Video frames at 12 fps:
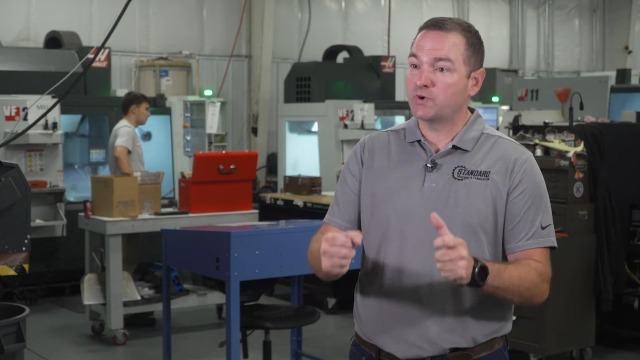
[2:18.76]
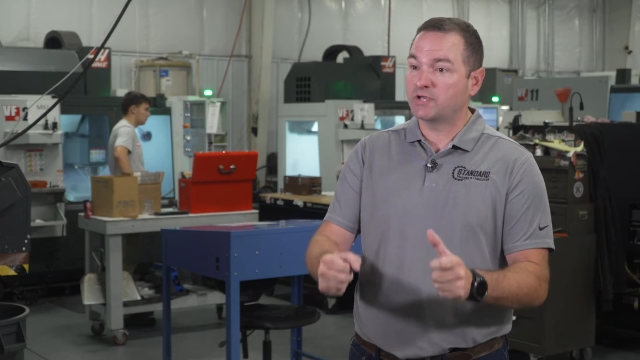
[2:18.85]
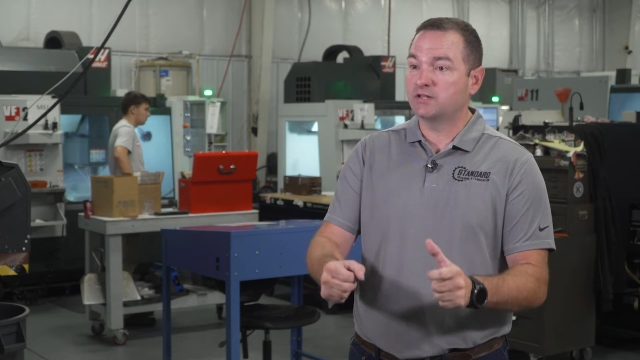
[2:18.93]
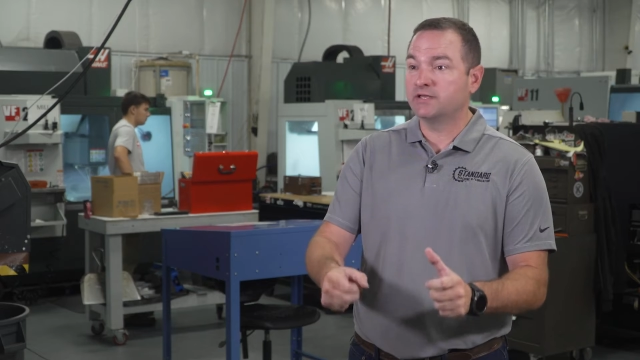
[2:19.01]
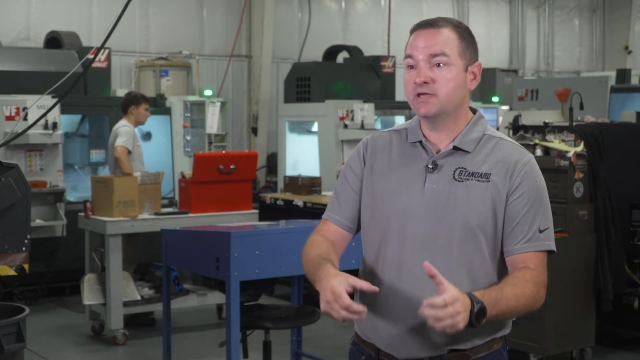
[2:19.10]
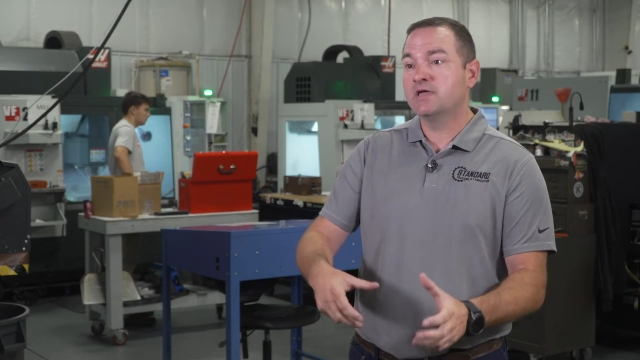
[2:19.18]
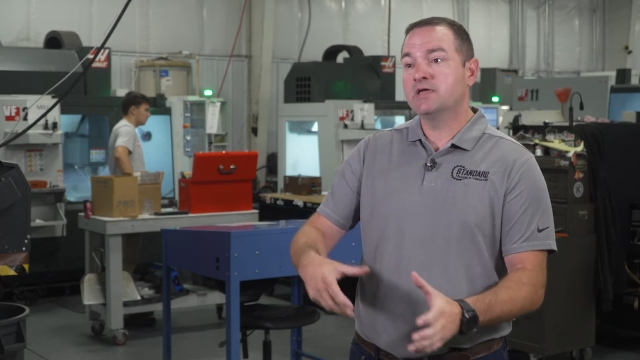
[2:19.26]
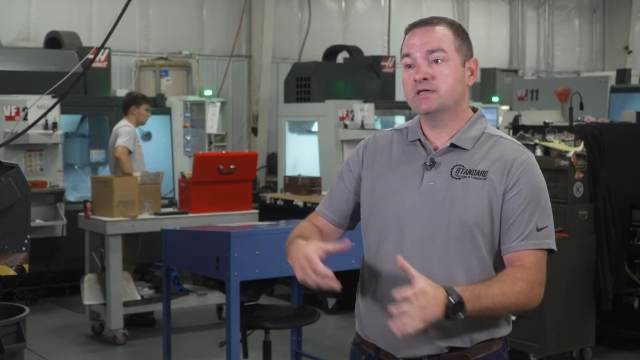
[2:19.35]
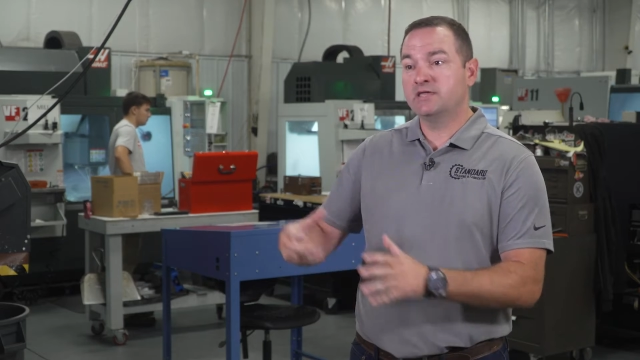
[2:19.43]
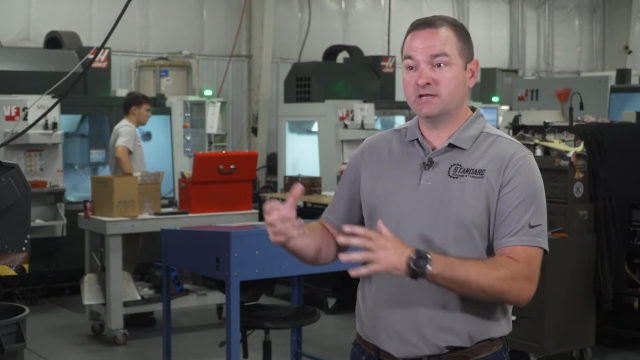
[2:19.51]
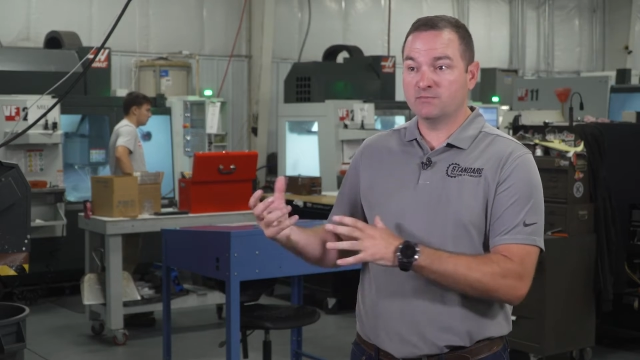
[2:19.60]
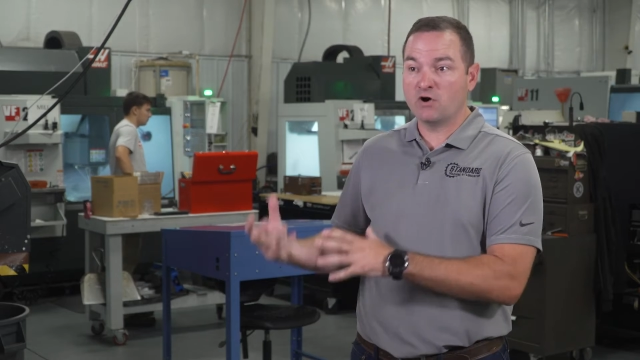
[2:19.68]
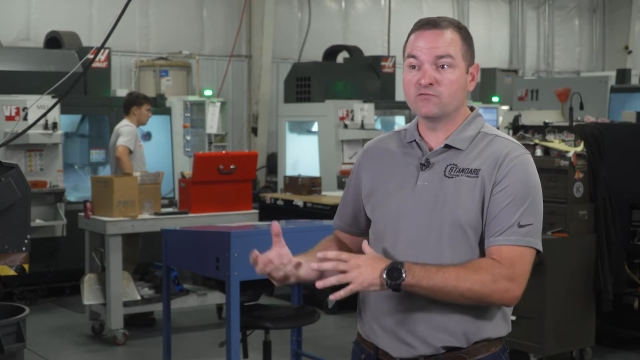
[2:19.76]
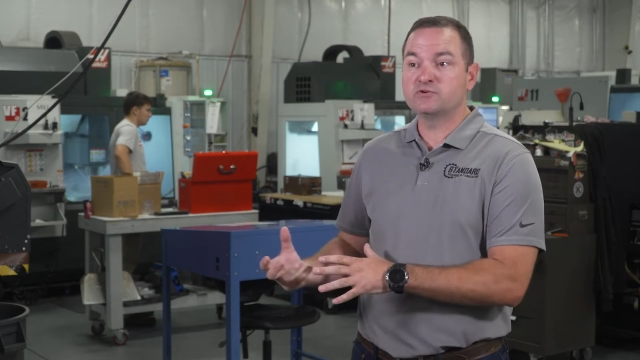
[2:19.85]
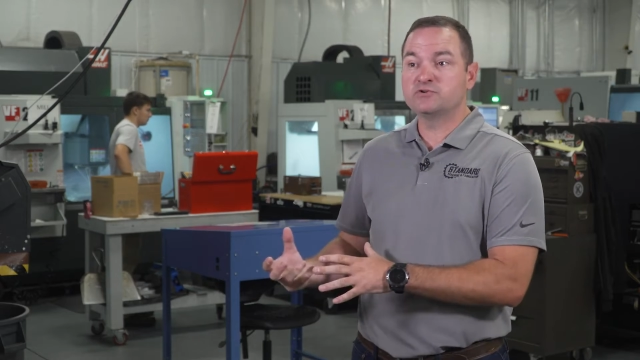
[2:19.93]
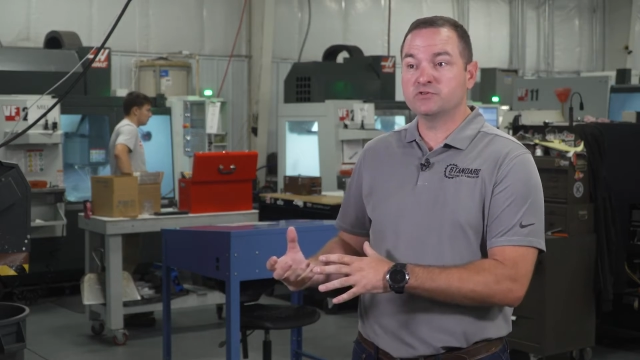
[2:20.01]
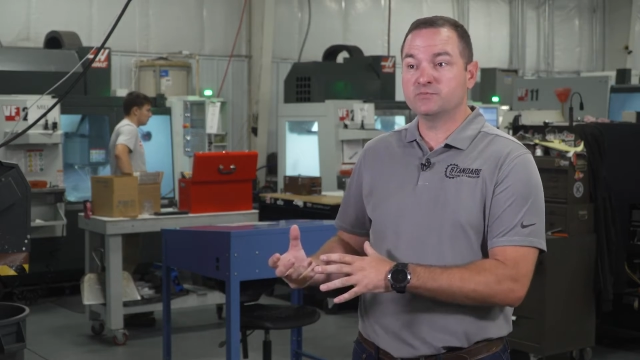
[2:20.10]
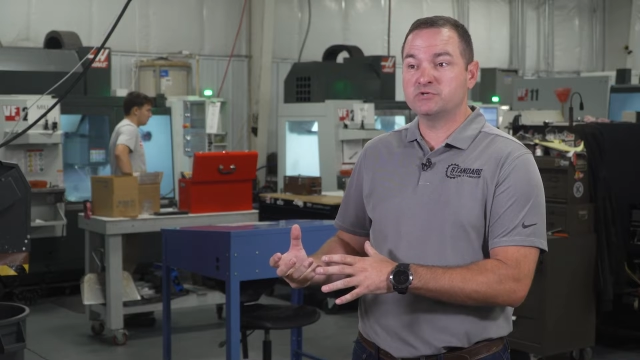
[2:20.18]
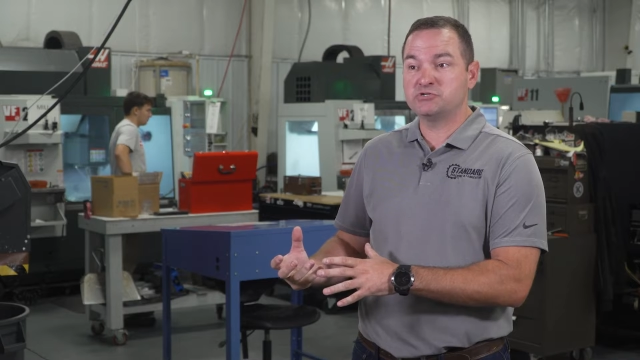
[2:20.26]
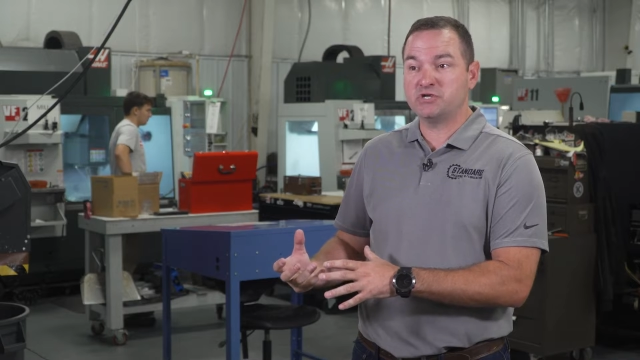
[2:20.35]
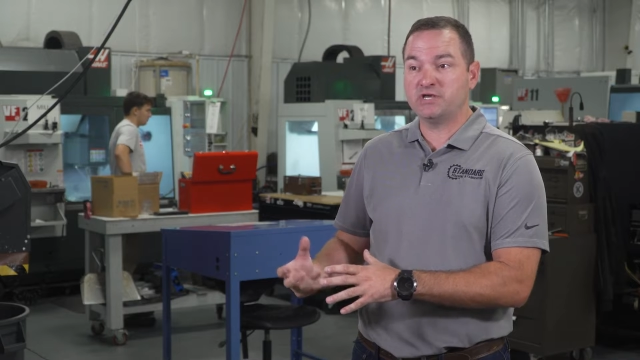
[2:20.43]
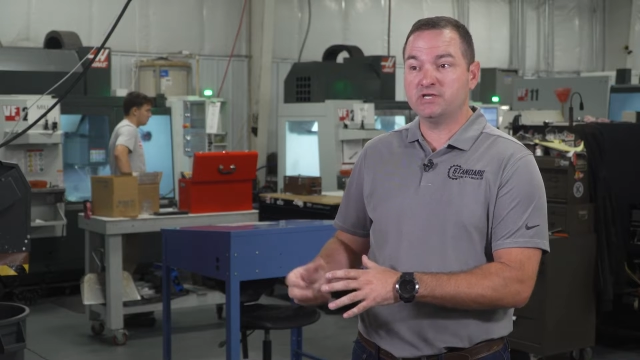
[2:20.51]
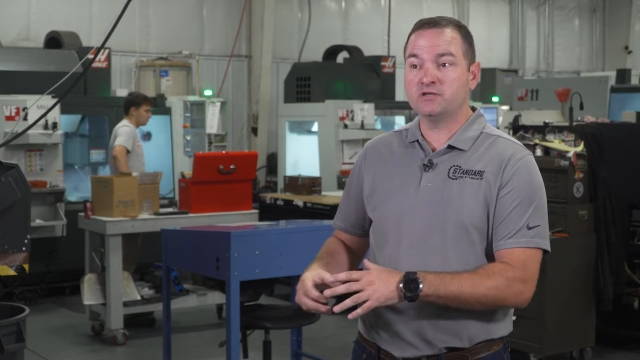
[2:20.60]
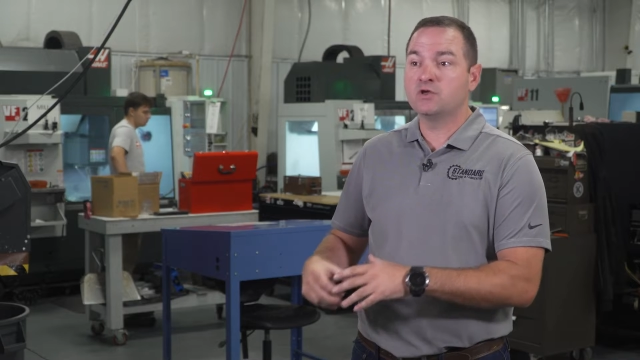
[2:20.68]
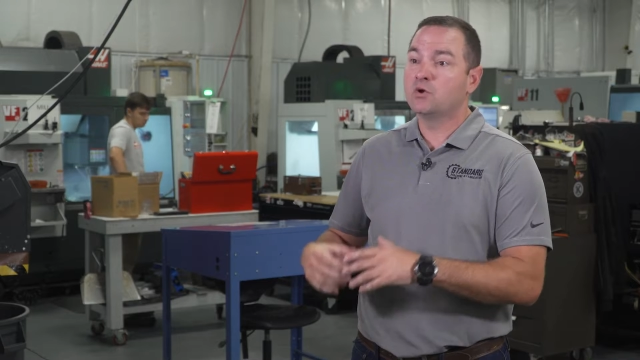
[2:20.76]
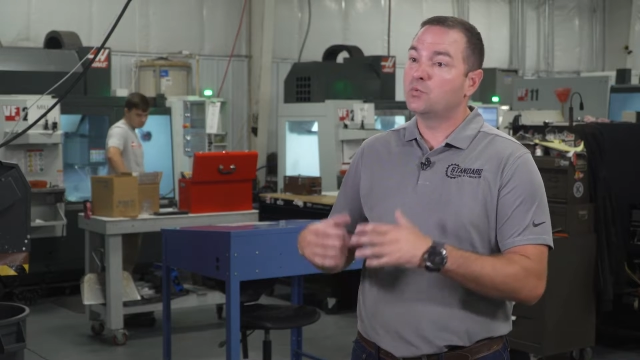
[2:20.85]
quickly, get them over to the machine